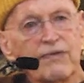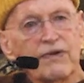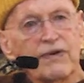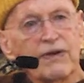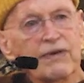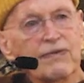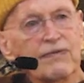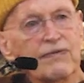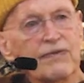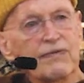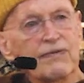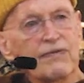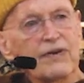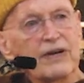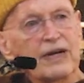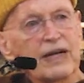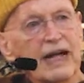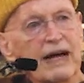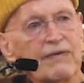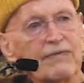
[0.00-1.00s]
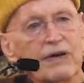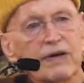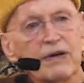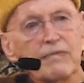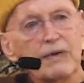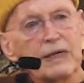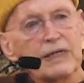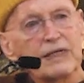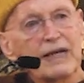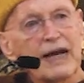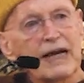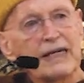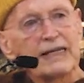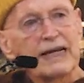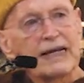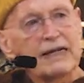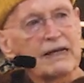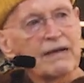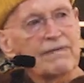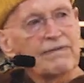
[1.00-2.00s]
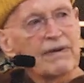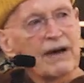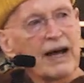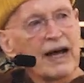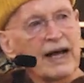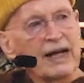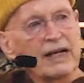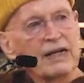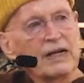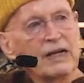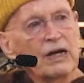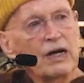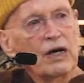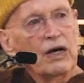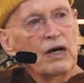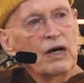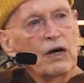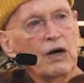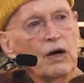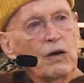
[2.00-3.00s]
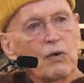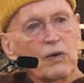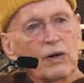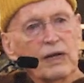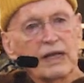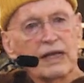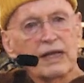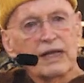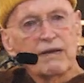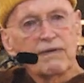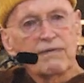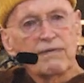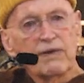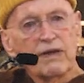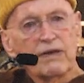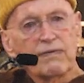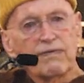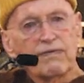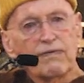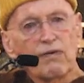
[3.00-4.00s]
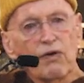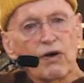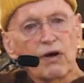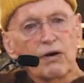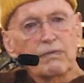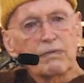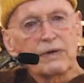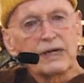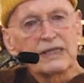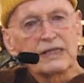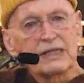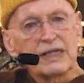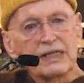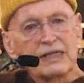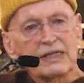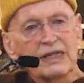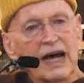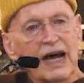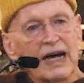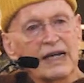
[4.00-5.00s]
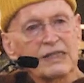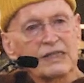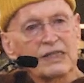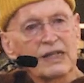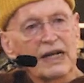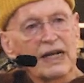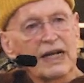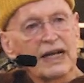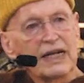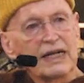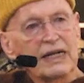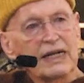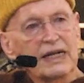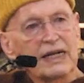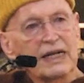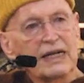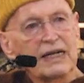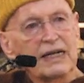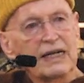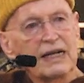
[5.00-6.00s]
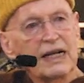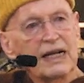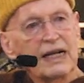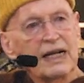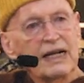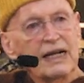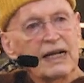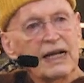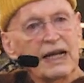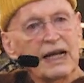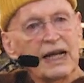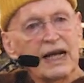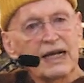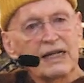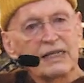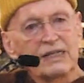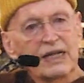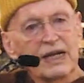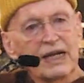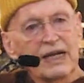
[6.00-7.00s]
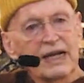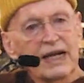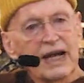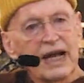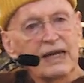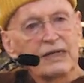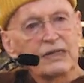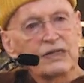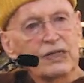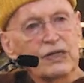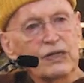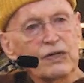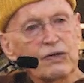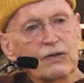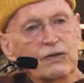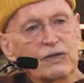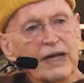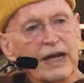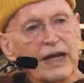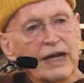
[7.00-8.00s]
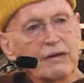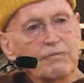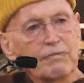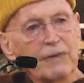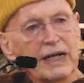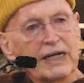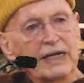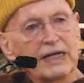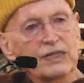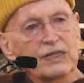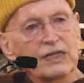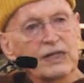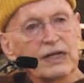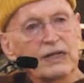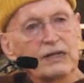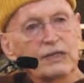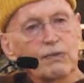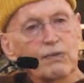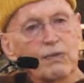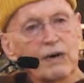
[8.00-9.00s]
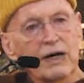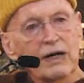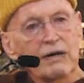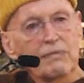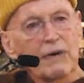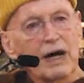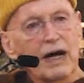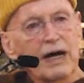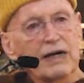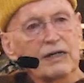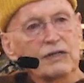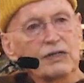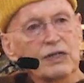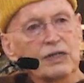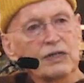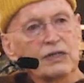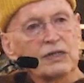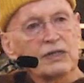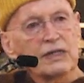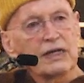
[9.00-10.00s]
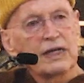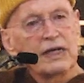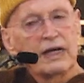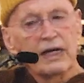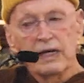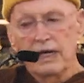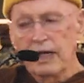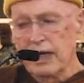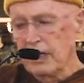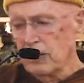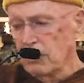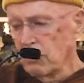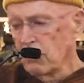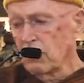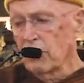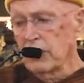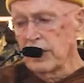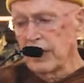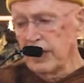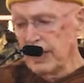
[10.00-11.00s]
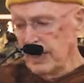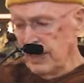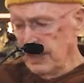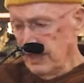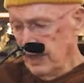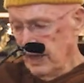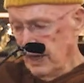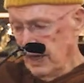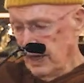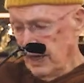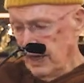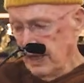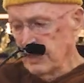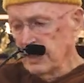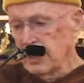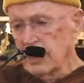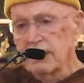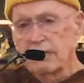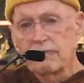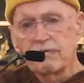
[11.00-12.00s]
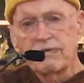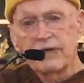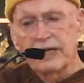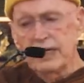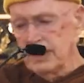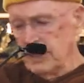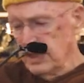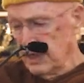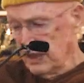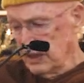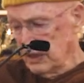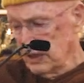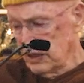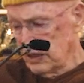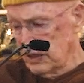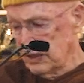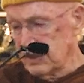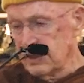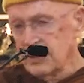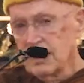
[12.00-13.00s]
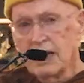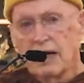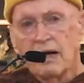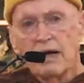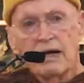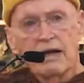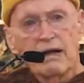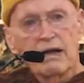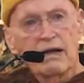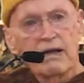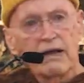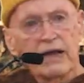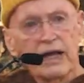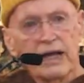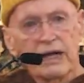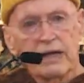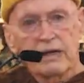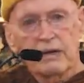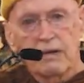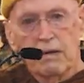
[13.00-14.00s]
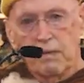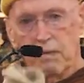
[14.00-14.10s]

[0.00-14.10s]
feel very much identified with the form as it's isolated, as it has to take medicines, wear masks, and all the inconvenience that